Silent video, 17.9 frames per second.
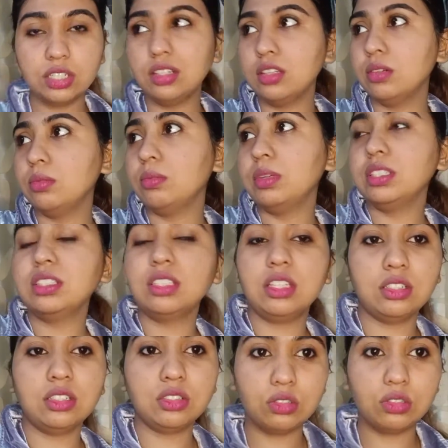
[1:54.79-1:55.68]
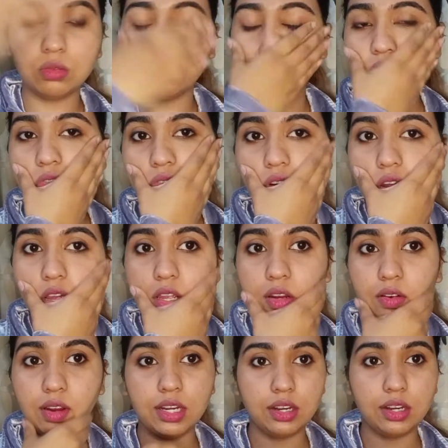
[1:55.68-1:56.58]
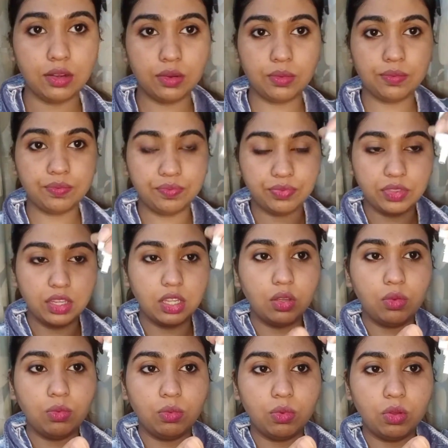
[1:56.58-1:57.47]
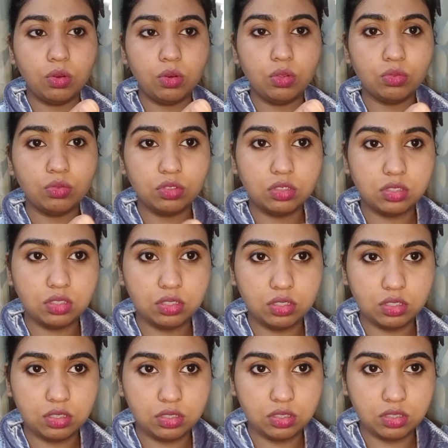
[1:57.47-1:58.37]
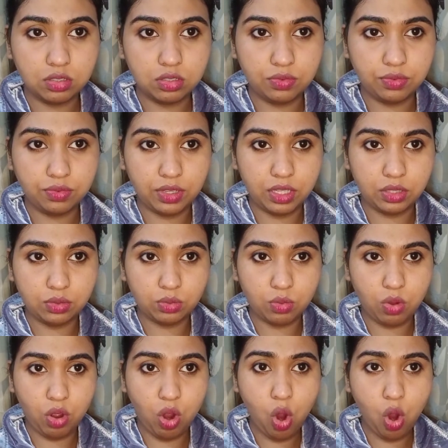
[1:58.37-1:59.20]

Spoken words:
Oh, my skin is so dry right now. We're gonna use the face wash.